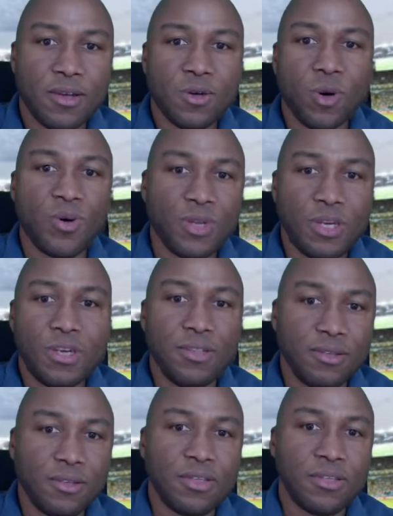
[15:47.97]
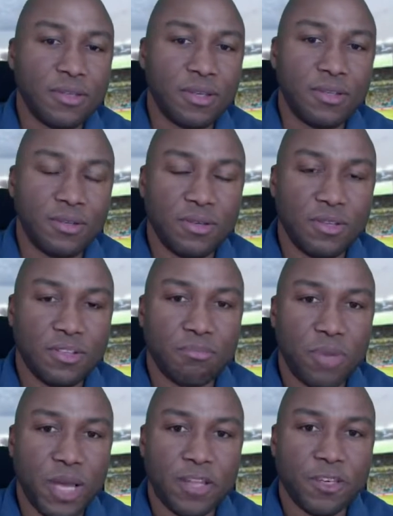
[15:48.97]
Going into this
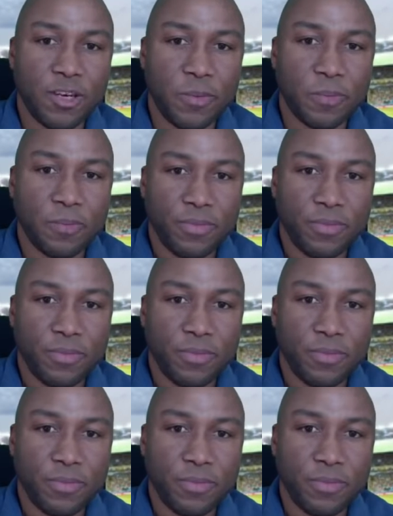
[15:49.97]
matchup,